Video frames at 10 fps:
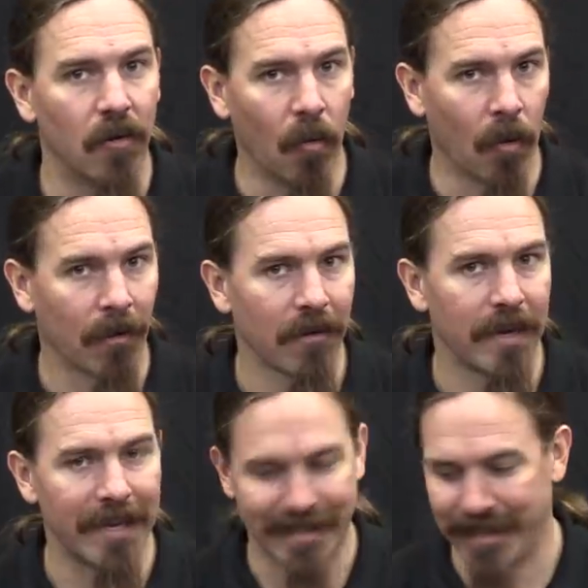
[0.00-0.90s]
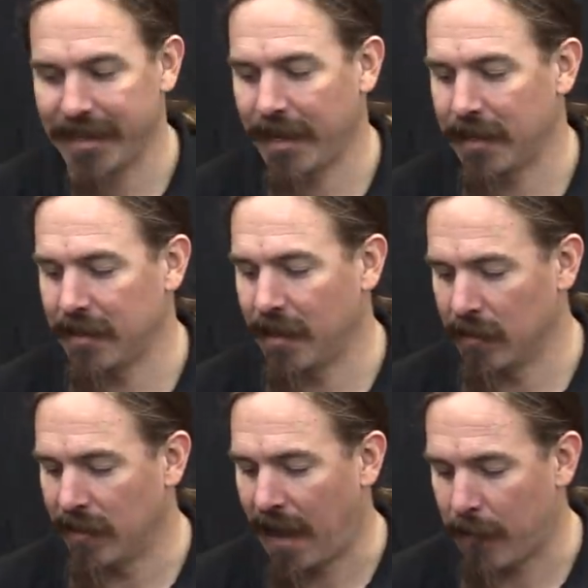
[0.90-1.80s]
Or is it an
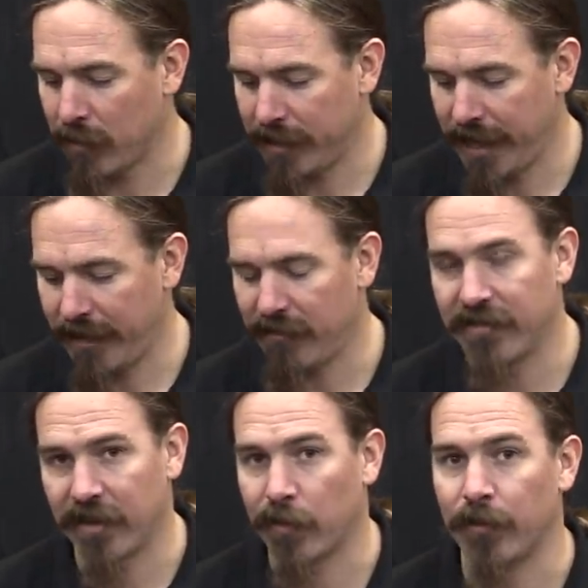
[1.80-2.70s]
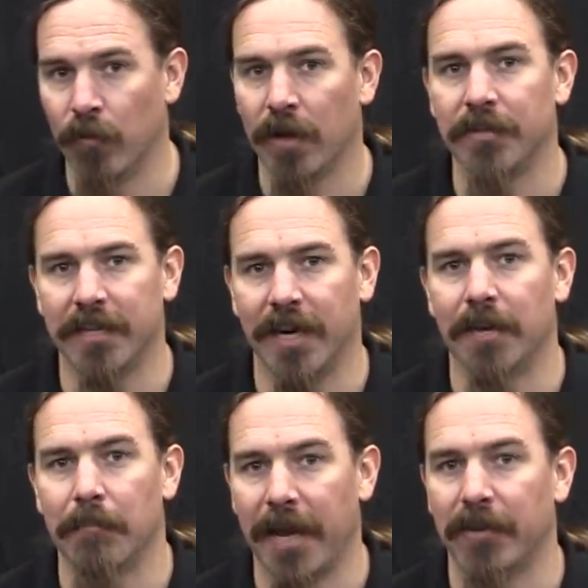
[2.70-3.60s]
elaborately and very well
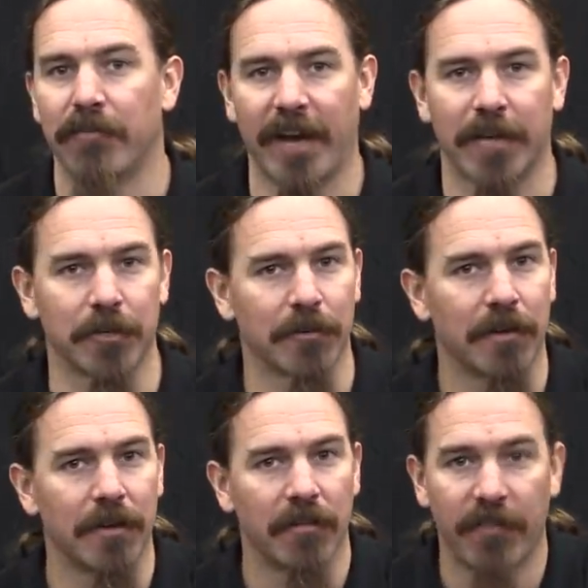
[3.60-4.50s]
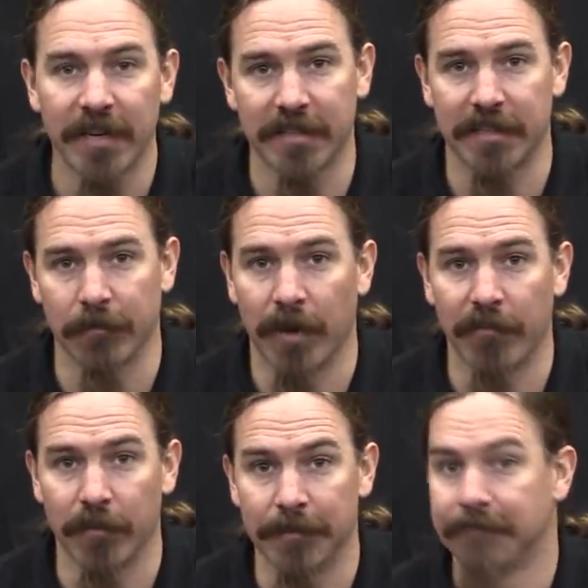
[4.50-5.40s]
done manufactured fantasy
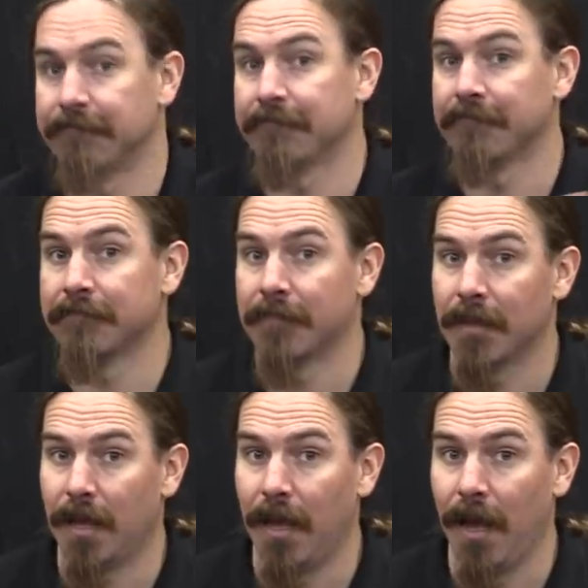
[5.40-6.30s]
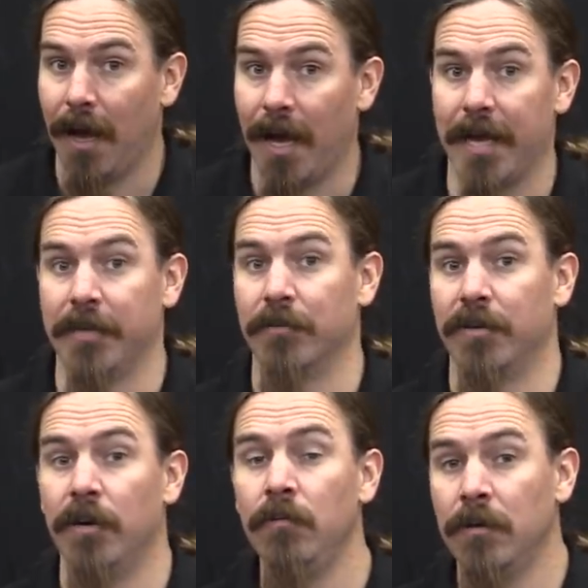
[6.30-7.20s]
rifle? I
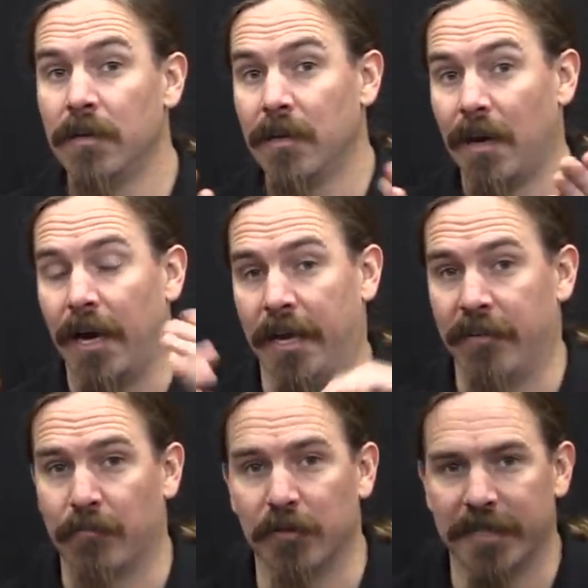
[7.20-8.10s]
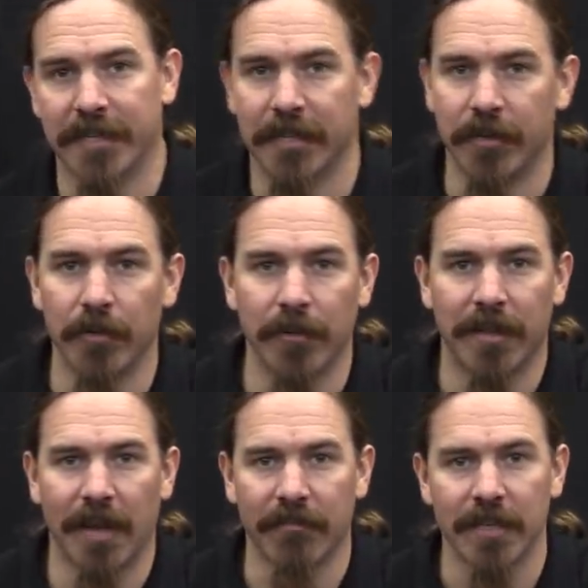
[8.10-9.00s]
don't know. I have presented you
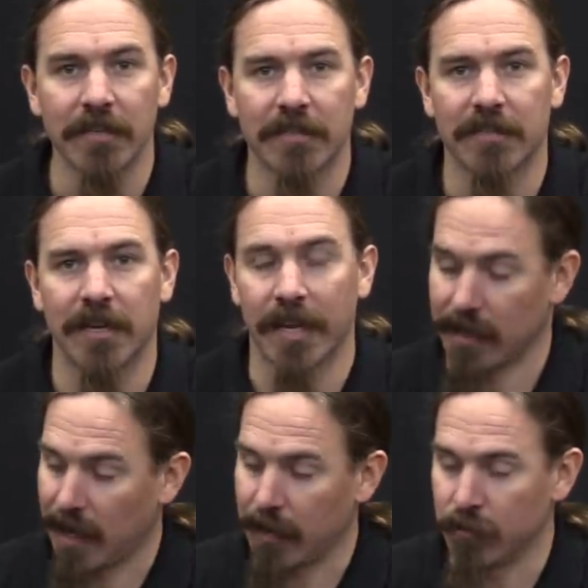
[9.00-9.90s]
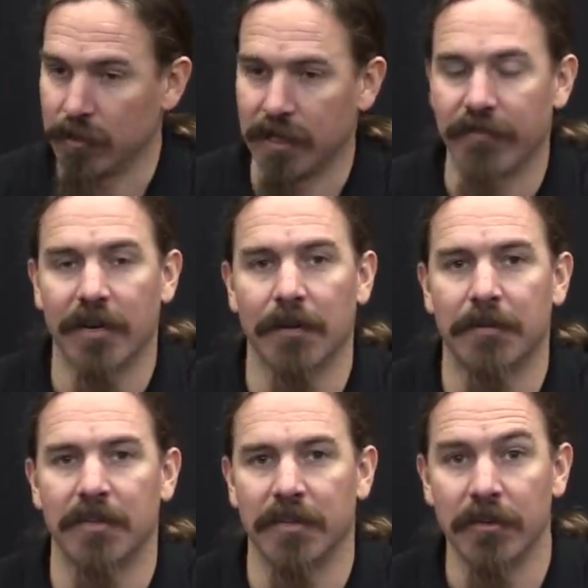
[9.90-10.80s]
with the evidence, and I will leave it
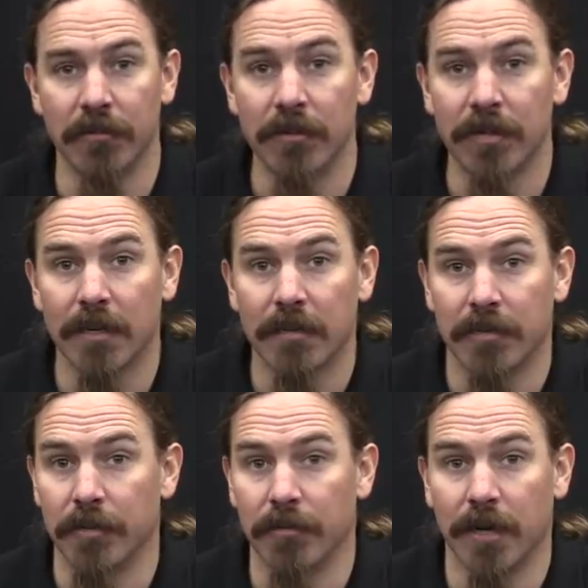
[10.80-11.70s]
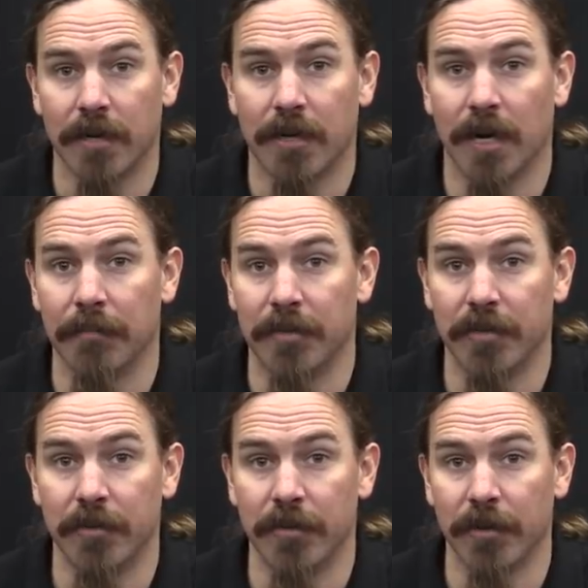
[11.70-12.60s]
up to you to uh, come
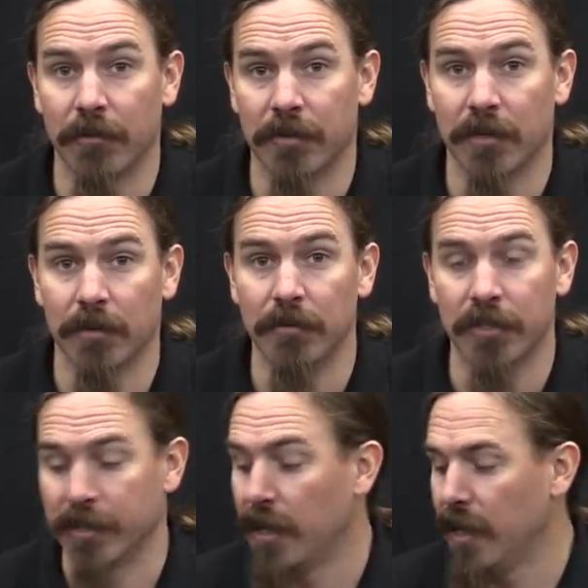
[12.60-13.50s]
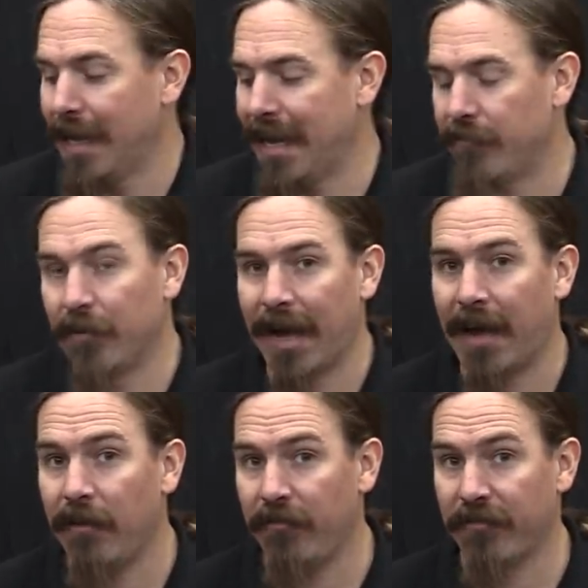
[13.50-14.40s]
to your own conclusion. If you
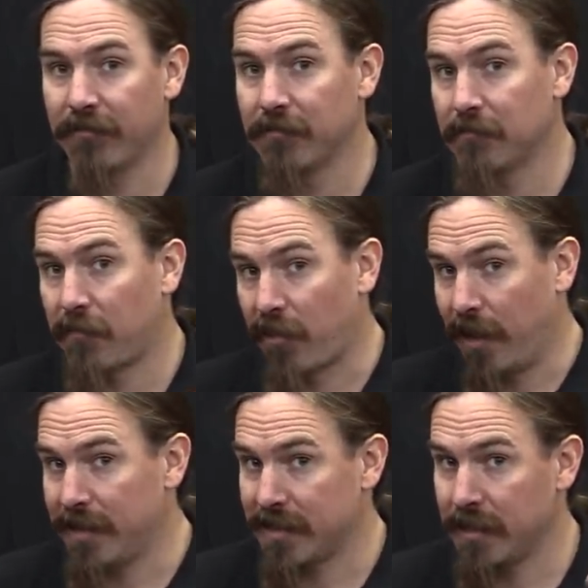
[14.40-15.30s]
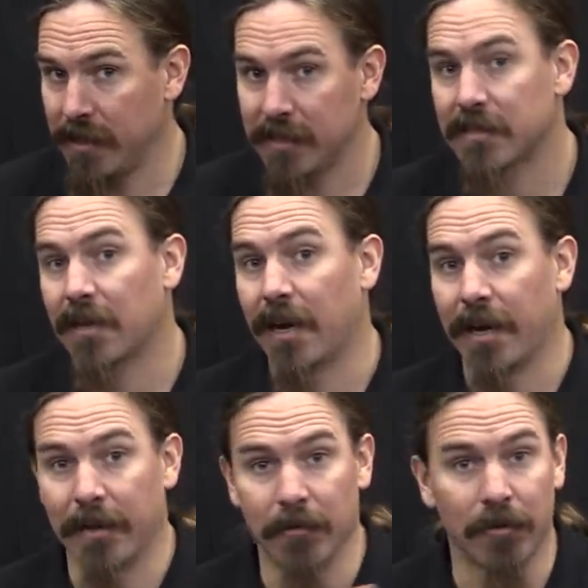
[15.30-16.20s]
have thoughts on this,
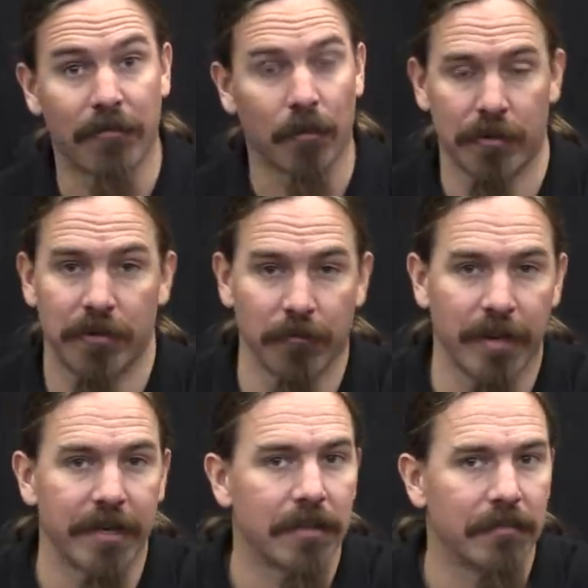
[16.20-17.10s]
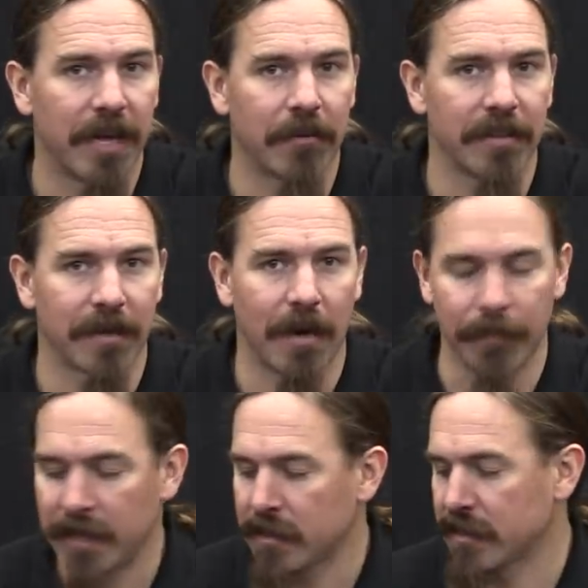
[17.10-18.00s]
I look forward to reading them down in the
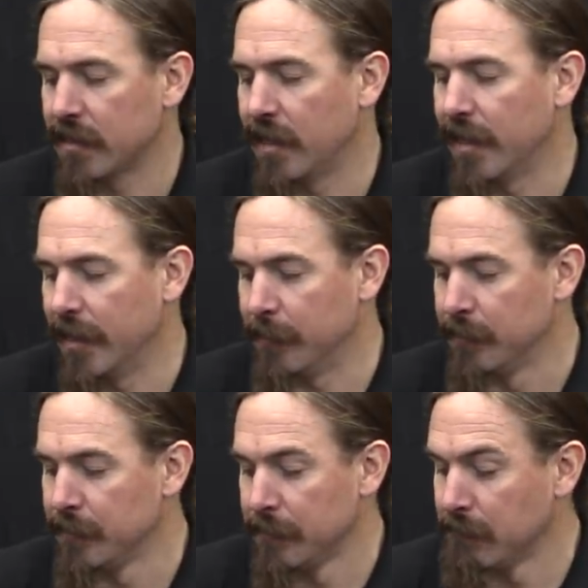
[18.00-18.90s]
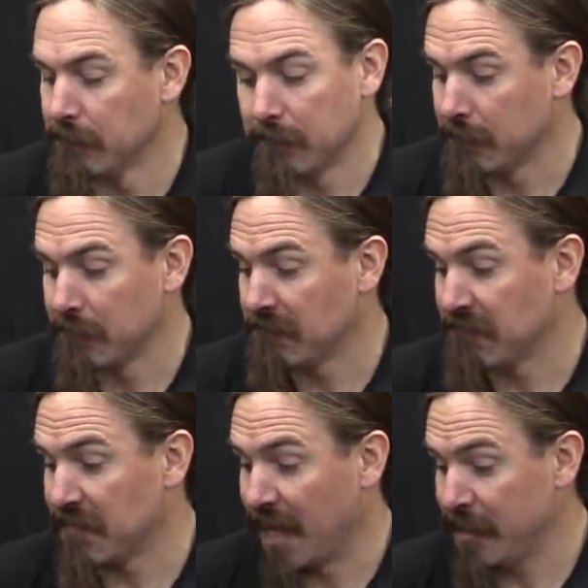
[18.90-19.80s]
comments. Um,
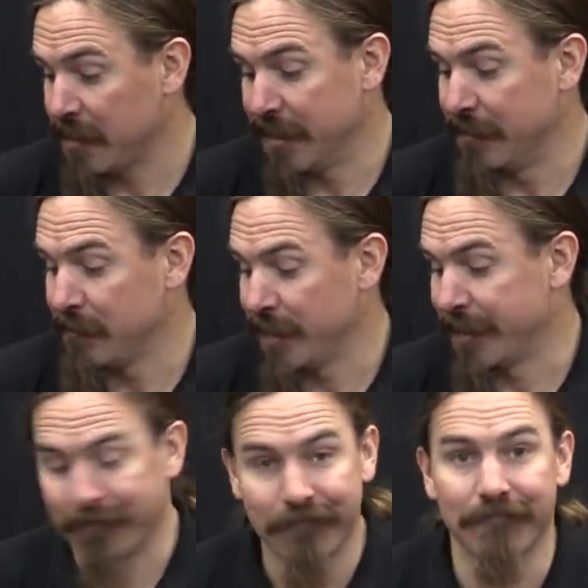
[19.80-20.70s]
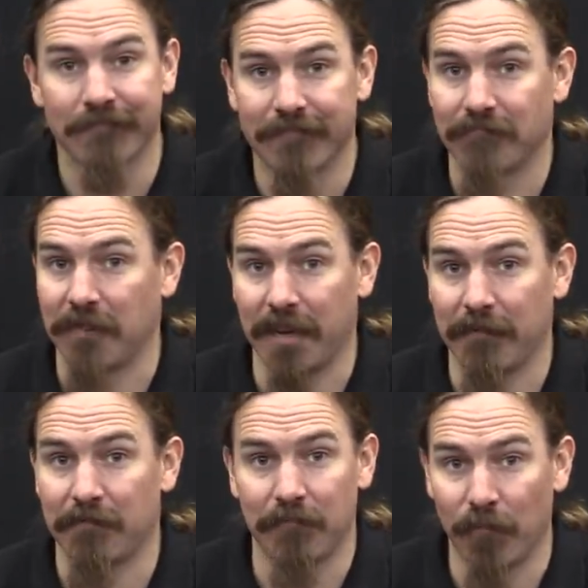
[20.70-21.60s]
honestly, like,
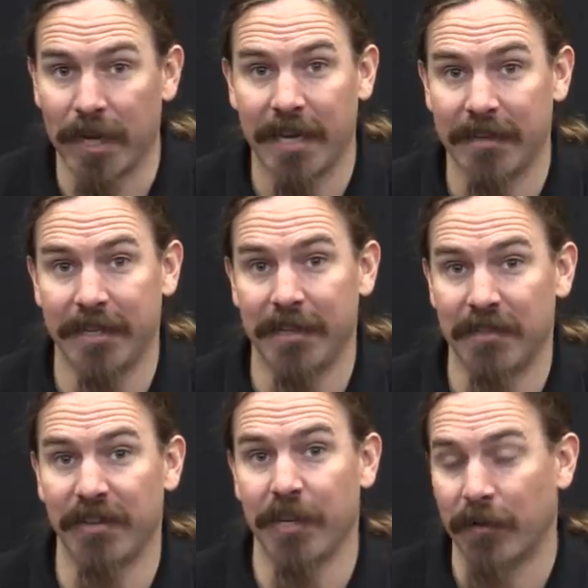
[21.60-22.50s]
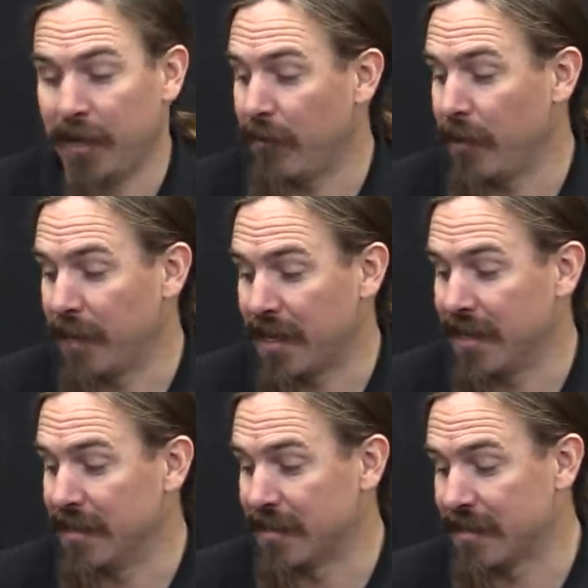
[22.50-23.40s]
I went ahead and did this video anyway
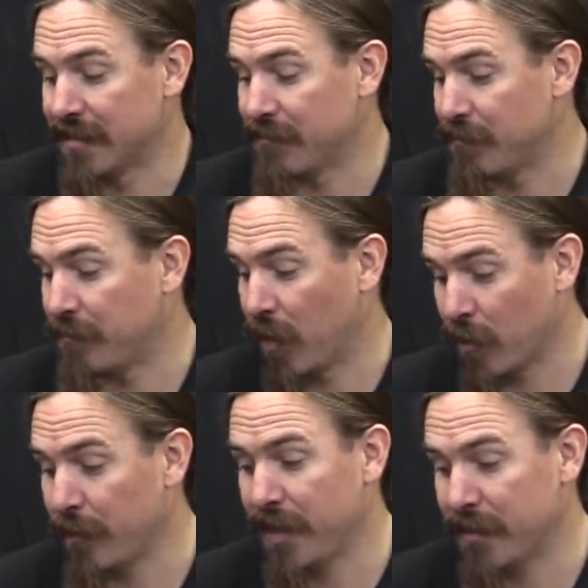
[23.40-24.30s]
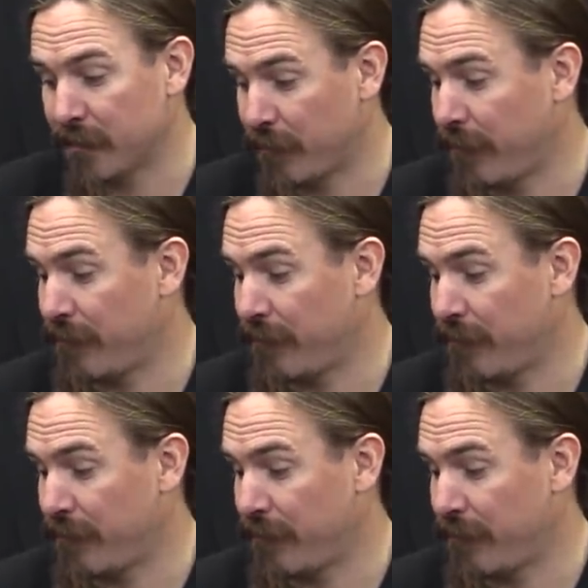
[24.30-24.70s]
because part of me is